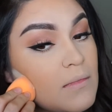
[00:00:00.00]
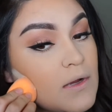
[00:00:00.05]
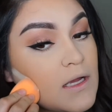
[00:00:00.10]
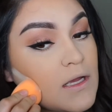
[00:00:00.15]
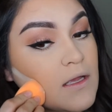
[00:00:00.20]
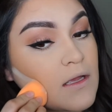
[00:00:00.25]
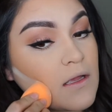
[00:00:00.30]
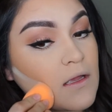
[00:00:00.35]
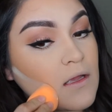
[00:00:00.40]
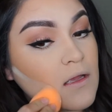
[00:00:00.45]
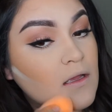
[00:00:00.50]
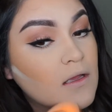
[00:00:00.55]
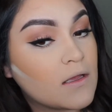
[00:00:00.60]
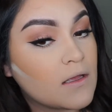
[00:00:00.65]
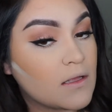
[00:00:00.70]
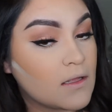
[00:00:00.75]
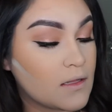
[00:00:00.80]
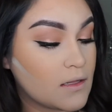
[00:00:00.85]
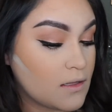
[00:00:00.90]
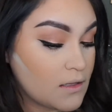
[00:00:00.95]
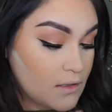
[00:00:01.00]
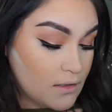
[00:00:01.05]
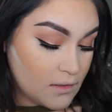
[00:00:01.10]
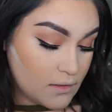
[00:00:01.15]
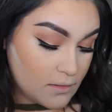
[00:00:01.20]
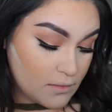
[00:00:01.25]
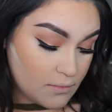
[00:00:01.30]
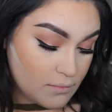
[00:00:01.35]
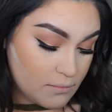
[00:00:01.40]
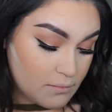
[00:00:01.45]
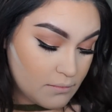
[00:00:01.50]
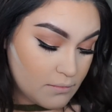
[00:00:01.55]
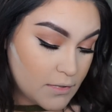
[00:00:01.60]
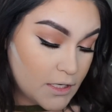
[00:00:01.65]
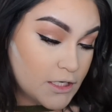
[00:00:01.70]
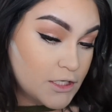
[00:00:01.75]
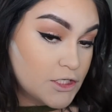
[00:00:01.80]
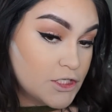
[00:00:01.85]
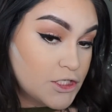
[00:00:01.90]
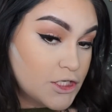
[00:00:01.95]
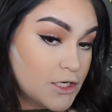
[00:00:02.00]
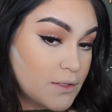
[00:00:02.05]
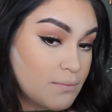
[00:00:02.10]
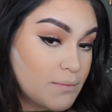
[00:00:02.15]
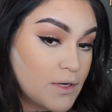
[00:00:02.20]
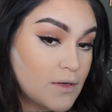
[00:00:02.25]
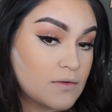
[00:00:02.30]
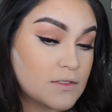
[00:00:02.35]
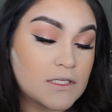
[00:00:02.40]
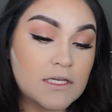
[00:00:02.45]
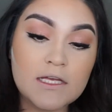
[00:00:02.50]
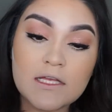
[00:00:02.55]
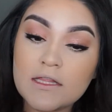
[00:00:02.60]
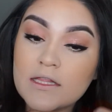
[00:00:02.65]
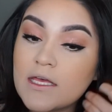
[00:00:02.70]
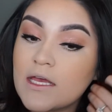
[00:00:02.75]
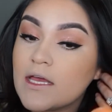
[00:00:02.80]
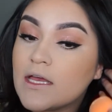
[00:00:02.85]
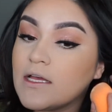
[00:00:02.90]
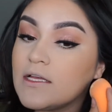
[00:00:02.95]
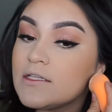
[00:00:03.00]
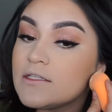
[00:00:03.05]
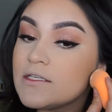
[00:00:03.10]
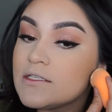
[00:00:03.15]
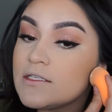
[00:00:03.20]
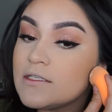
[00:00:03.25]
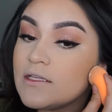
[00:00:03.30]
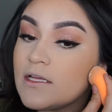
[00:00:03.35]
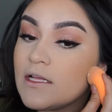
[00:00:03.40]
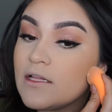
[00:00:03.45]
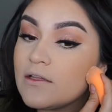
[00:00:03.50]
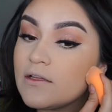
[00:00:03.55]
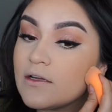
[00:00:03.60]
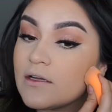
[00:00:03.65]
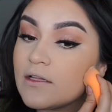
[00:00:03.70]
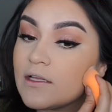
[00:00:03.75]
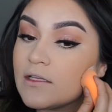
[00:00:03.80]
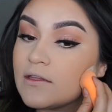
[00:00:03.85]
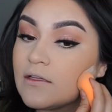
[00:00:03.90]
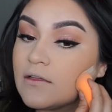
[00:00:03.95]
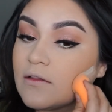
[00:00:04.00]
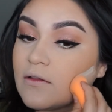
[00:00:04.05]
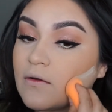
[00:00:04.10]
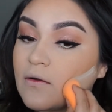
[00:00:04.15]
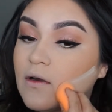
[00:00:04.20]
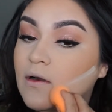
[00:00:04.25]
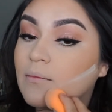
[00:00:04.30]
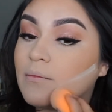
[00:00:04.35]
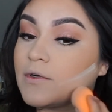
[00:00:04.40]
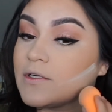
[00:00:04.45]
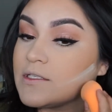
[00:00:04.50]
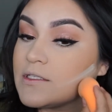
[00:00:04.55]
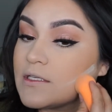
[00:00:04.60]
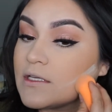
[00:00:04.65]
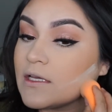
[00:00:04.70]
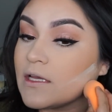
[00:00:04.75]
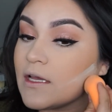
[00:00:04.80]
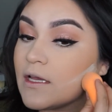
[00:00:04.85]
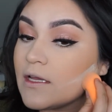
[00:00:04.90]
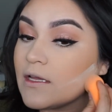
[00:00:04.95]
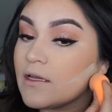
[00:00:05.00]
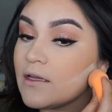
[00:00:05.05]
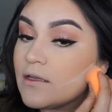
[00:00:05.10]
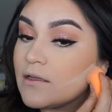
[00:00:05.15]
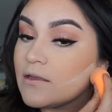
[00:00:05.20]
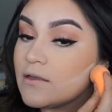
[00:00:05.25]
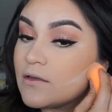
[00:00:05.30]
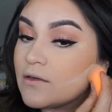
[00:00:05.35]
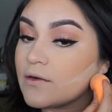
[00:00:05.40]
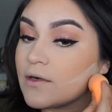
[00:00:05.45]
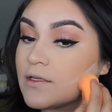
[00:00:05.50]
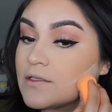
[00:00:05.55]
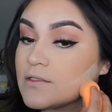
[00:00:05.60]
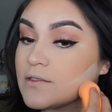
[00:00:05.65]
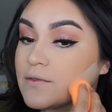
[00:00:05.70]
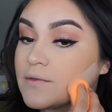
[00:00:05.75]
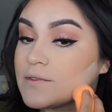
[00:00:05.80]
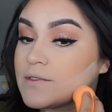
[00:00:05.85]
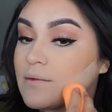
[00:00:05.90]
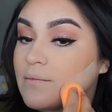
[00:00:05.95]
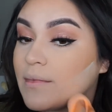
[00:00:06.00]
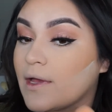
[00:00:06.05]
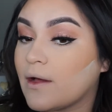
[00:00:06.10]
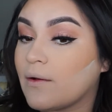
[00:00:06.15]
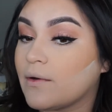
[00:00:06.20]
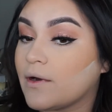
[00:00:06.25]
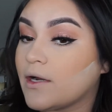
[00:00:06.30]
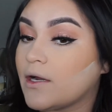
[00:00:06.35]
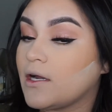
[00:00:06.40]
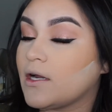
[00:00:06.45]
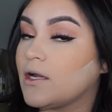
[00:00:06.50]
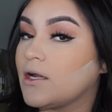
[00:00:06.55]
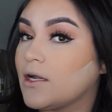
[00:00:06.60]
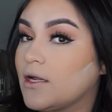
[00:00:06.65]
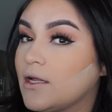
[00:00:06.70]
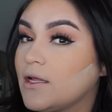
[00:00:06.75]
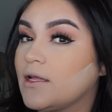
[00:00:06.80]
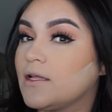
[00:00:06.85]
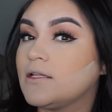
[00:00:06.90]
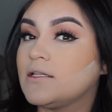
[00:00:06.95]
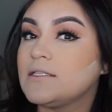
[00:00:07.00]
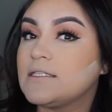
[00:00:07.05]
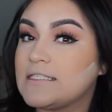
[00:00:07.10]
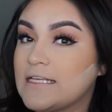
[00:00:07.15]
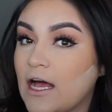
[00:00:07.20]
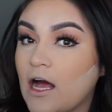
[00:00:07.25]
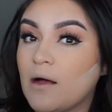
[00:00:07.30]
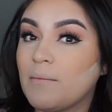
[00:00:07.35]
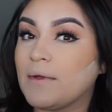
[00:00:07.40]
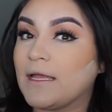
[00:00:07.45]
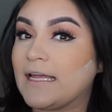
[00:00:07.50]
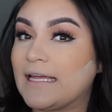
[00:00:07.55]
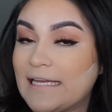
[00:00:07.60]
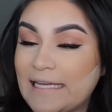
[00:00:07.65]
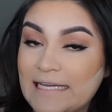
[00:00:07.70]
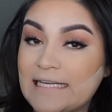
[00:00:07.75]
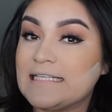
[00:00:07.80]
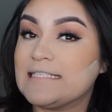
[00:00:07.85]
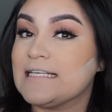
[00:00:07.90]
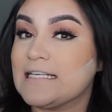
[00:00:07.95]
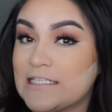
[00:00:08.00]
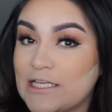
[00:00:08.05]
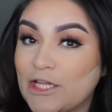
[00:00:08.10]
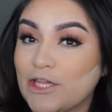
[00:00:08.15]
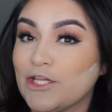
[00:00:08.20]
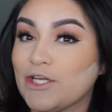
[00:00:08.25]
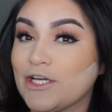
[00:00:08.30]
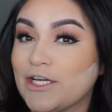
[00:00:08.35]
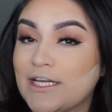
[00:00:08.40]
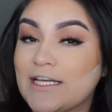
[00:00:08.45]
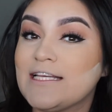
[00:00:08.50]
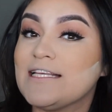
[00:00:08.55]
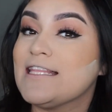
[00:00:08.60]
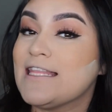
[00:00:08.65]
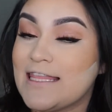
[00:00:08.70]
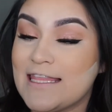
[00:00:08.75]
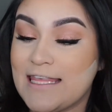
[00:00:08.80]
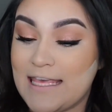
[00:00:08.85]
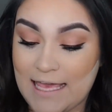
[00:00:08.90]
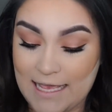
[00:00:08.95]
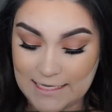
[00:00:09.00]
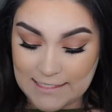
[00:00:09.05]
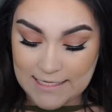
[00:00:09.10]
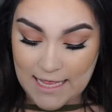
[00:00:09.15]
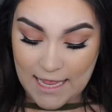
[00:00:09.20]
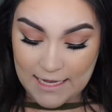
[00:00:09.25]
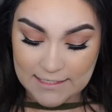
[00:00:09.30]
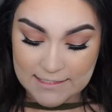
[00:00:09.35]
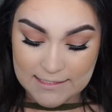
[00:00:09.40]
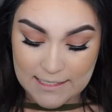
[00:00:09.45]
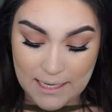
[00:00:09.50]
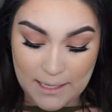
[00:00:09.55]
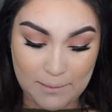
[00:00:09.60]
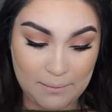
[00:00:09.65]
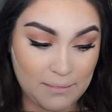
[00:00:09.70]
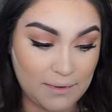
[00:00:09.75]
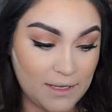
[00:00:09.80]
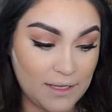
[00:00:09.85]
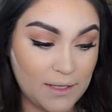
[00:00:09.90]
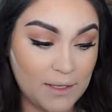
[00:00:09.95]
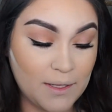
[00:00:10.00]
my cheekbones like that. Doesn't that look like the Laura Mercier translucent powder? Tell me it doesn't look the exact same.